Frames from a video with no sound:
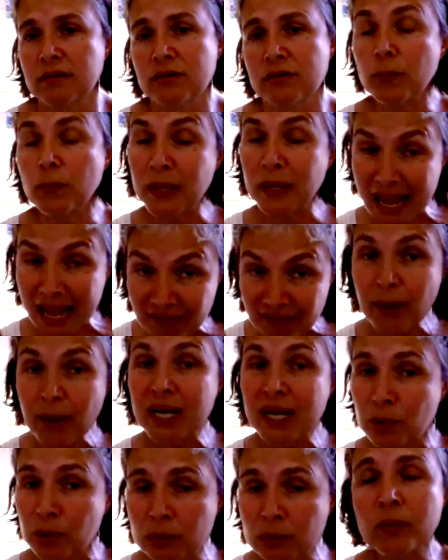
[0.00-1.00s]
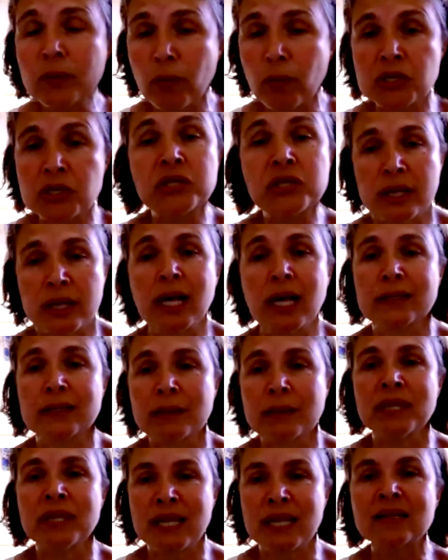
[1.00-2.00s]
So, but everybody will be watching that.
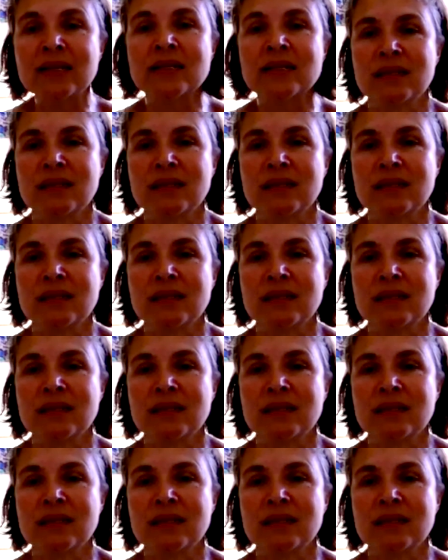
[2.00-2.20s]
I mean,